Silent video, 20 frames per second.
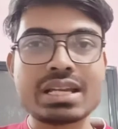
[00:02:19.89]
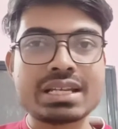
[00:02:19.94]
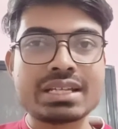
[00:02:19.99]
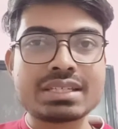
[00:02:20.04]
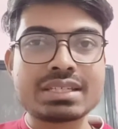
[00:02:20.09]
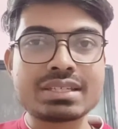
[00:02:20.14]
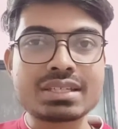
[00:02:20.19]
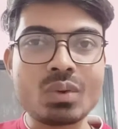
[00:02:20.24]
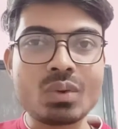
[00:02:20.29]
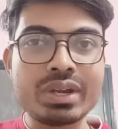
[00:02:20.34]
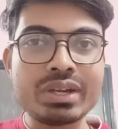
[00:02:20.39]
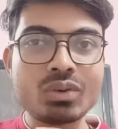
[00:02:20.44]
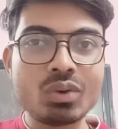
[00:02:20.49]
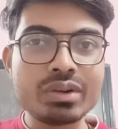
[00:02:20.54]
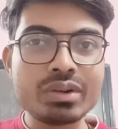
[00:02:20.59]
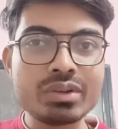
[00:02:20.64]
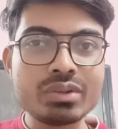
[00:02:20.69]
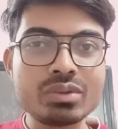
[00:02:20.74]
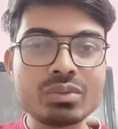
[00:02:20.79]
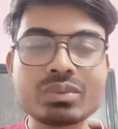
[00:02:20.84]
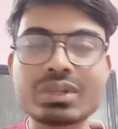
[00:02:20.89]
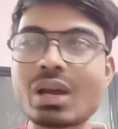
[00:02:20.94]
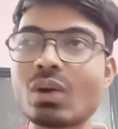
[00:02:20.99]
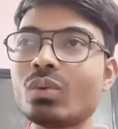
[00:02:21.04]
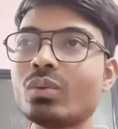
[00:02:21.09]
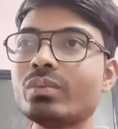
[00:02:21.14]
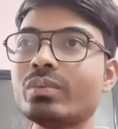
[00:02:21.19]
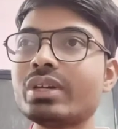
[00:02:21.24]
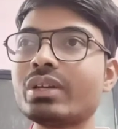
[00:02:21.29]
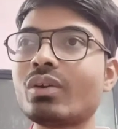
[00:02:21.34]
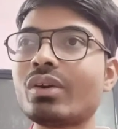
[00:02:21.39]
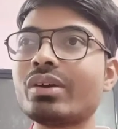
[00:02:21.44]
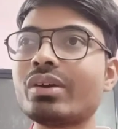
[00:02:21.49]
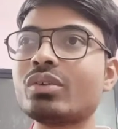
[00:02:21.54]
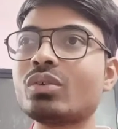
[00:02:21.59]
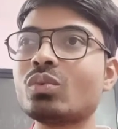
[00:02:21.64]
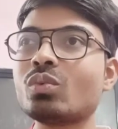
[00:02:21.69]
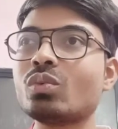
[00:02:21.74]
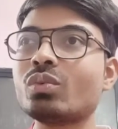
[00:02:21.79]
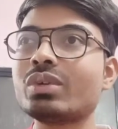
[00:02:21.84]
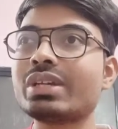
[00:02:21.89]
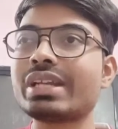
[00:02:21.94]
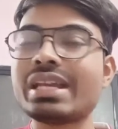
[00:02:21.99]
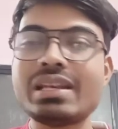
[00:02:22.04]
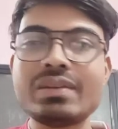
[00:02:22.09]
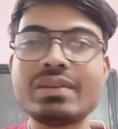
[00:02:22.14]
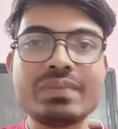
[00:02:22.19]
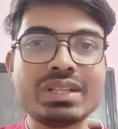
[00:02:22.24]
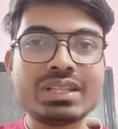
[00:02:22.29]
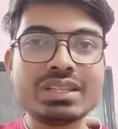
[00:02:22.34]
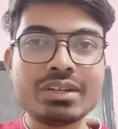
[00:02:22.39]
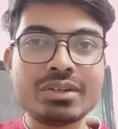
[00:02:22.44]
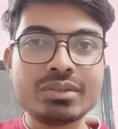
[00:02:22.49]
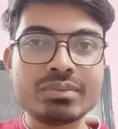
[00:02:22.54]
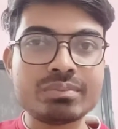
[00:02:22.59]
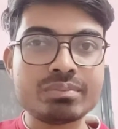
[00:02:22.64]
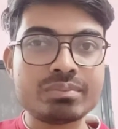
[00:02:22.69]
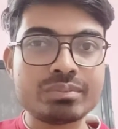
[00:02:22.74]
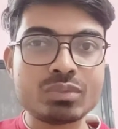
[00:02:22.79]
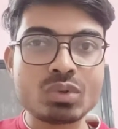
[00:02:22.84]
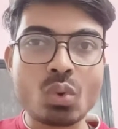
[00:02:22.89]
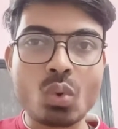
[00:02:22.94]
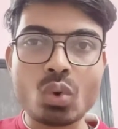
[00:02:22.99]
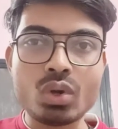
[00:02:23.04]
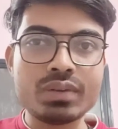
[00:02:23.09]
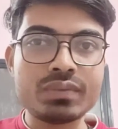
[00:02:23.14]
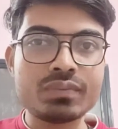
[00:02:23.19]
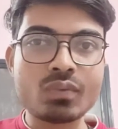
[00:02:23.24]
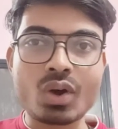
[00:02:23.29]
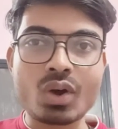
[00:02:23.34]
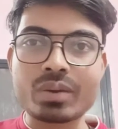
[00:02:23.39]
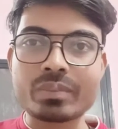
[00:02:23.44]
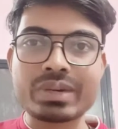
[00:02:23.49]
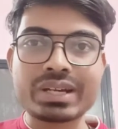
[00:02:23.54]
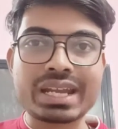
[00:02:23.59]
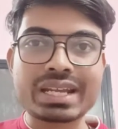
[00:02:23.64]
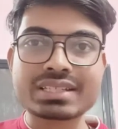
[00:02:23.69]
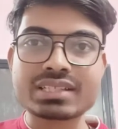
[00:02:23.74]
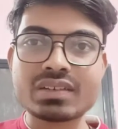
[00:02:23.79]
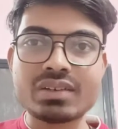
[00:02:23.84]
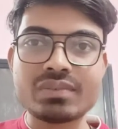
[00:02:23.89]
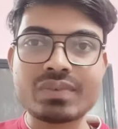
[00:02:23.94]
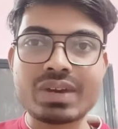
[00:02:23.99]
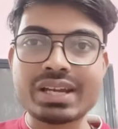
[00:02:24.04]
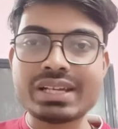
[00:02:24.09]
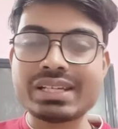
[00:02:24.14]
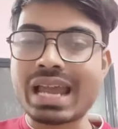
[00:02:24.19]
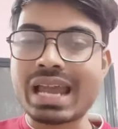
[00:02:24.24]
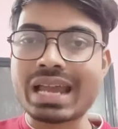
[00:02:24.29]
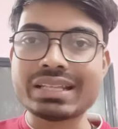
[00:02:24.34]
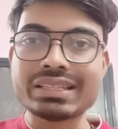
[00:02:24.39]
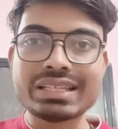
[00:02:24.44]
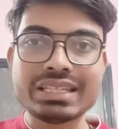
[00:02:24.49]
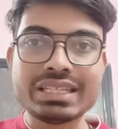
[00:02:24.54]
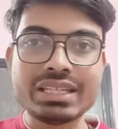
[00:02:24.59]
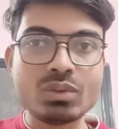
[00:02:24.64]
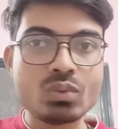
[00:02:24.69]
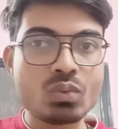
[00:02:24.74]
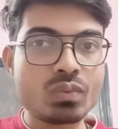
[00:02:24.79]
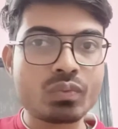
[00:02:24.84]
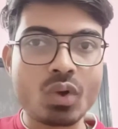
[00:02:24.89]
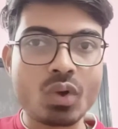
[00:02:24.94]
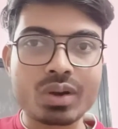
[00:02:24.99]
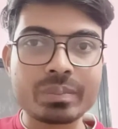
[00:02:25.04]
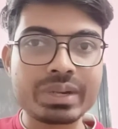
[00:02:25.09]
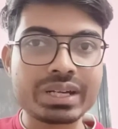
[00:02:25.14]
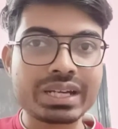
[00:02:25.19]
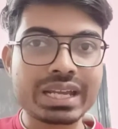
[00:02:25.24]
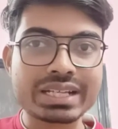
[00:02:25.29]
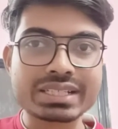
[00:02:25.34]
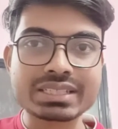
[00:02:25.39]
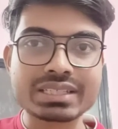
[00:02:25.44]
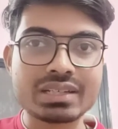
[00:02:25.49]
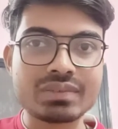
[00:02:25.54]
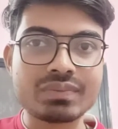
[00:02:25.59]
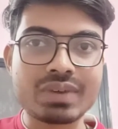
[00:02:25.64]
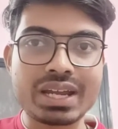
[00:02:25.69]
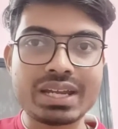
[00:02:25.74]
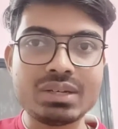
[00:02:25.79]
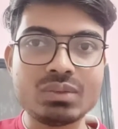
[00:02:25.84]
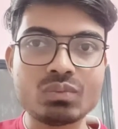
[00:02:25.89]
So in order to deal with the old format Excel file and the new format Excel file,